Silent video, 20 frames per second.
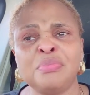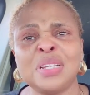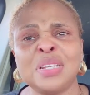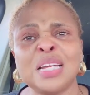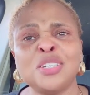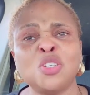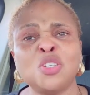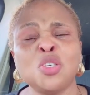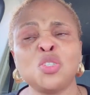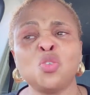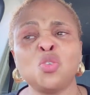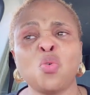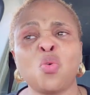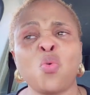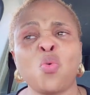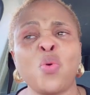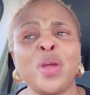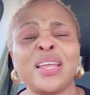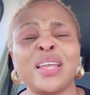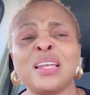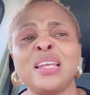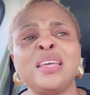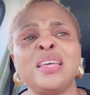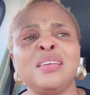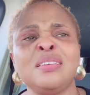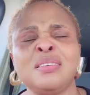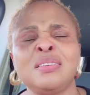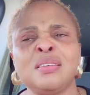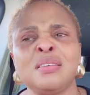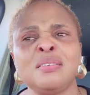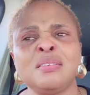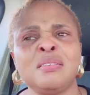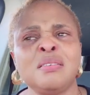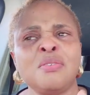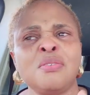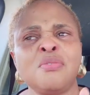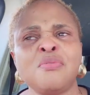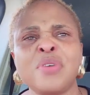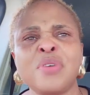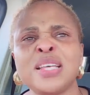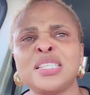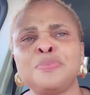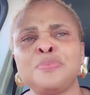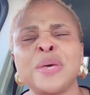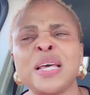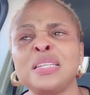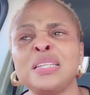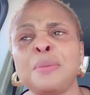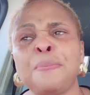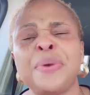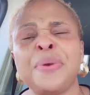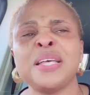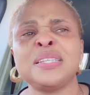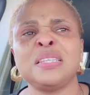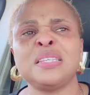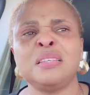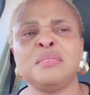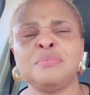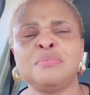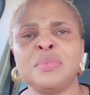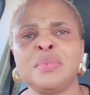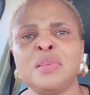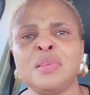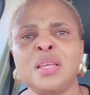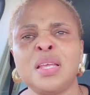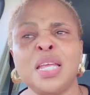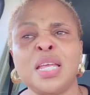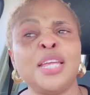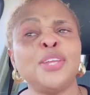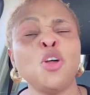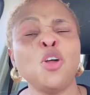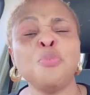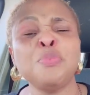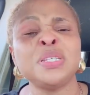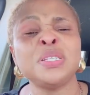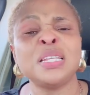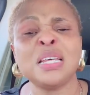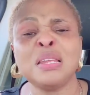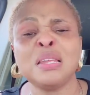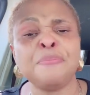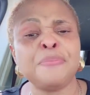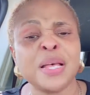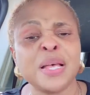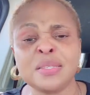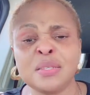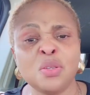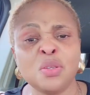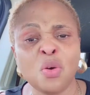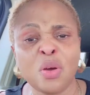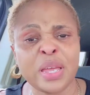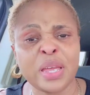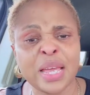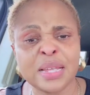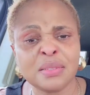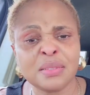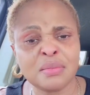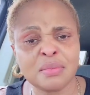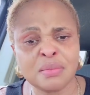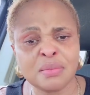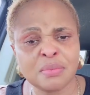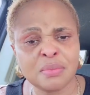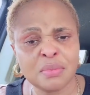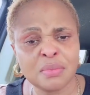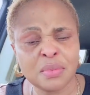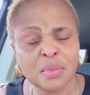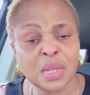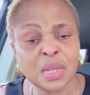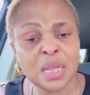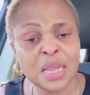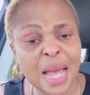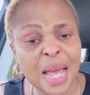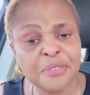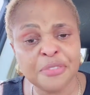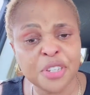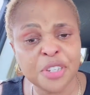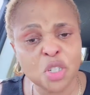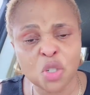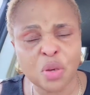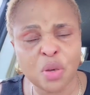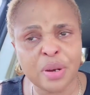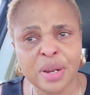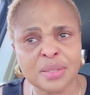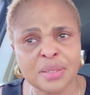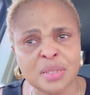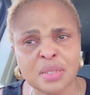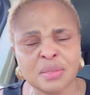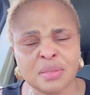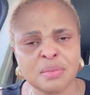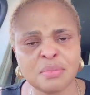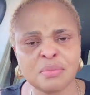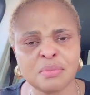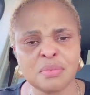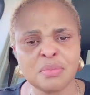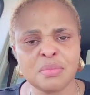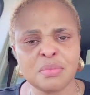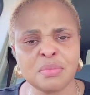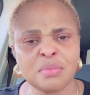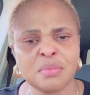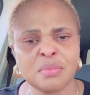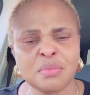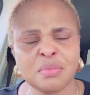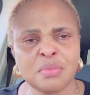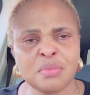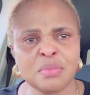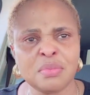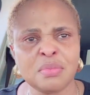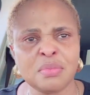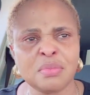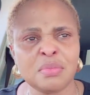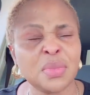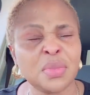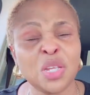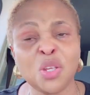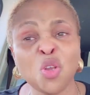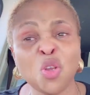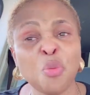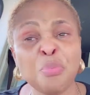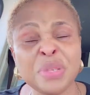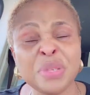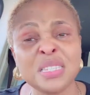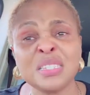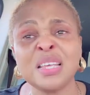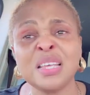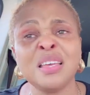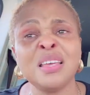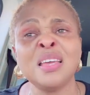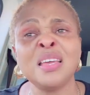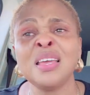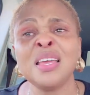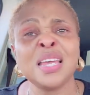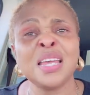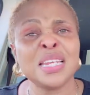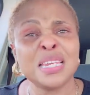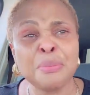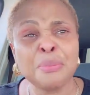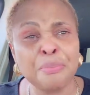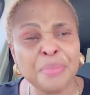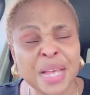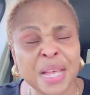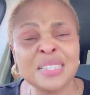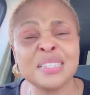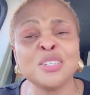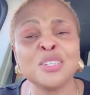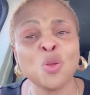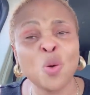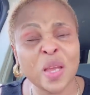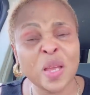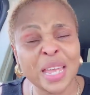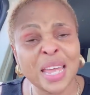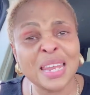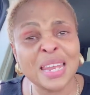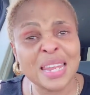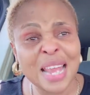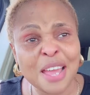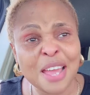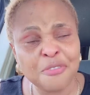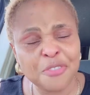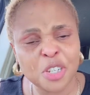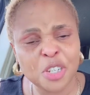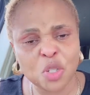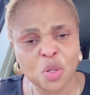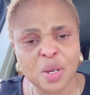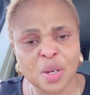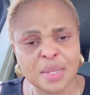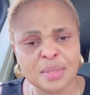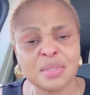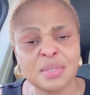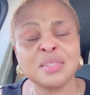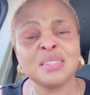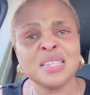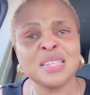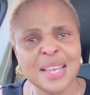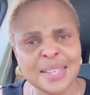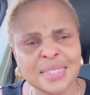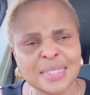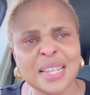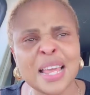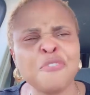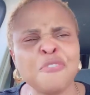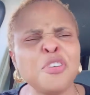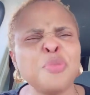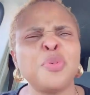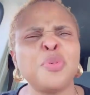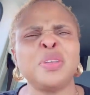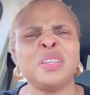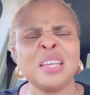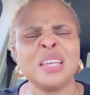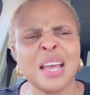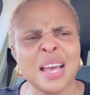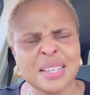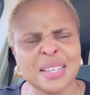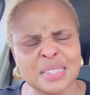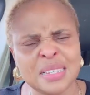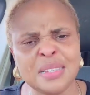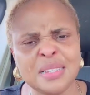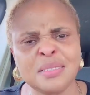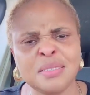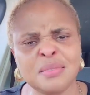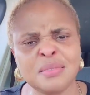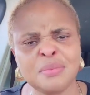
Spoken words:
Now just to quickly respect the person. You know me say the person not get life insurance. You know me say the person not get life insurance. Yes, everybody has it.